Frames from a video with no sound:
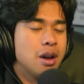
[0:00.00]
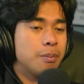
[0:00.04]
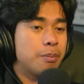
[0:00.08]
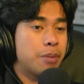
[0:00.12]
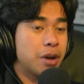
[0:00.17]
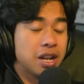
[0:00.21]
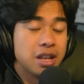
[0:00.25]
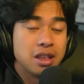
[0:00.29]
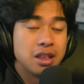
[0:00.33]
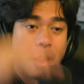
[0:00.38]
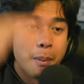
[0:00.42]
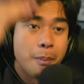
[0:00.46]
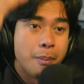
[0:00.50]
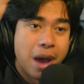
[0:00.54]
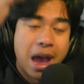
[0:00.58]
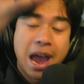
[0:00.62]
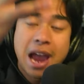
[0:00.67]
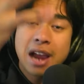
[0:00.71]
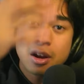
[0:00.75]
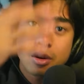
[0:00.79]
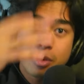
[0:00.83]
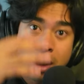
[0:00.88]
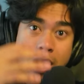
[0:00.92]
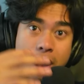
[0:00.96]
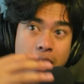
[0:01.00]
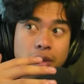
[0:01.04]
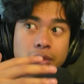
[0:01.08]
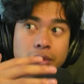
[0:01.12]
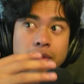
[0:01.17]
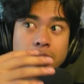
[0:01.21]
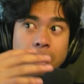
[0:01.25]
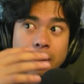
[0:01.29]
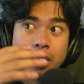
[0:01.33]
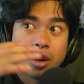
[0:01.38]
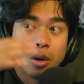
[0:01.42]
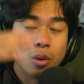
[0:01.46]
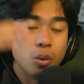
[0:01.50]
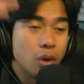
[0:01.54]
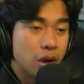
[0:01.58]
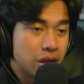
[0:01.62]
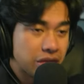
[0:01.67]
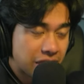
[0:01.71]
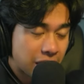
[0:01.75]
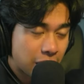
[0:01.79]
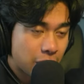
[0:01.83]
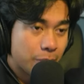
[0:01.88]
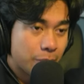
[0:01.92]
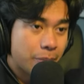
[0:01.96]
But in the background,
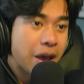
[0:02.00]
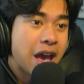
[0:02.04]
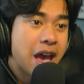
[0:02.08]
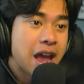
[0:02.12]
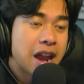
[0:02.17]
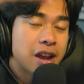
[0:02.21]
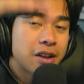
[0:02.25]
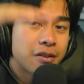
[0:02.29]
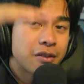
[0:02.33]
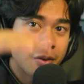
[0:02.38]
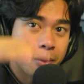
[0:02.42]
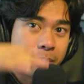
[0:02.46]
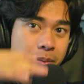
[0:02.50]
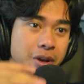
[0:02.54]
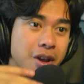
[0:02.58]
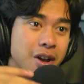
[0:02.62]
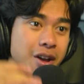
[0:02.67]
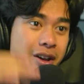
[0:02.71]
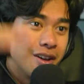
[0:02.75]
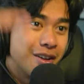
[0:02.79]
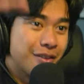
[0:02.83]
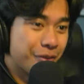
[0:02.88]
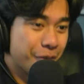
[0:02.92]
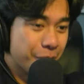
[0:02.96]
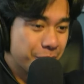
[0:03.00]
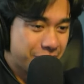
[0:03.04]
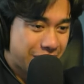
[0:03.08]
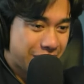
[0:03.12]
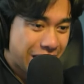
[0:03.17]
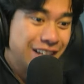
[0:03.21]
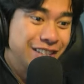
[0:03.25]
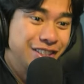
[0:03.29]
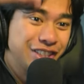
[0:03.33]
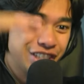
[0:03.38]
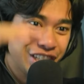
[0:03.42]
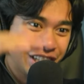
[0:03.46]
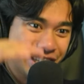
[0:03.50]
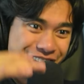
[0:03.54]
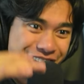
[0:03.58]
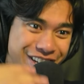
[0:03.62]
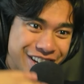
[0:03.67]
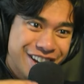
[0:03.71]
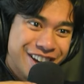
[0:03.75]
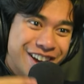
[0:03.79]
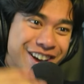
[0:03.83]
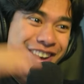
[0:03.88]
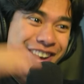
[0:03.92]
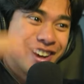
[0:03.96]
when they're panning from Denji
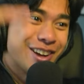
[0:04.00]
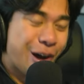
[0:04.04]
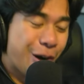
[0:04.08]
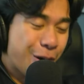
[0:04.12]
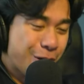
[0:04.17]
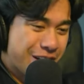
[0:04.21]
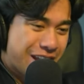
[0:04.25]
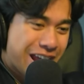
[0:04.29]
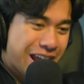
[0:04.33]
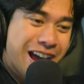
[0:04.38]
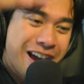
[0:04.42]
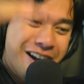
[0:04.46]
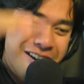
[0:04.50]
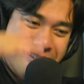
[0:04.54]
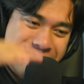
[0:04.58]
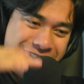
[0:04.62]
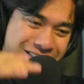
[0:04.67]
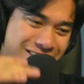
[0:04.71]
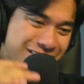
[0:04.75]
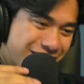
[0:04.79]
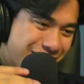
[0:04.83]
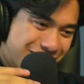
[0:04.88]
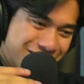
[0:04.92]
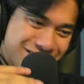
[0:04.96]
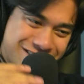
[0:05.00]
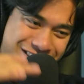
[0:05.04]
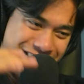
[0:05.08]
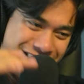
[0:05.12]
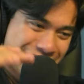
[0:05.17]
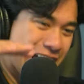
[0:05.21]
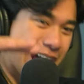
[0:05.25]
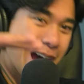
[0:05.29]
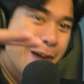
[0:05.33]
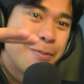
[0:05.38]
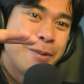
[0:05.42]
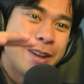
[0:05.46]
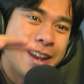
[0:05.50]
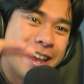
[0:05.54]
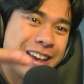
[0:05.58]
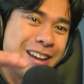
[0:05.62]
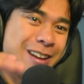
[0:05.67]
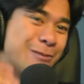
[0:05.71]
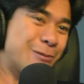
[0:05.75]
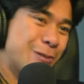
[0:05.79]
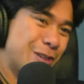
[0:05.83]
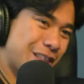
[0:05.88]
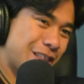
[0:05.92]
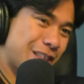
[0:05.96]
going down and all
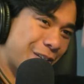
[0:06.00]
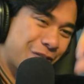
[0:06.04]
decapitated with the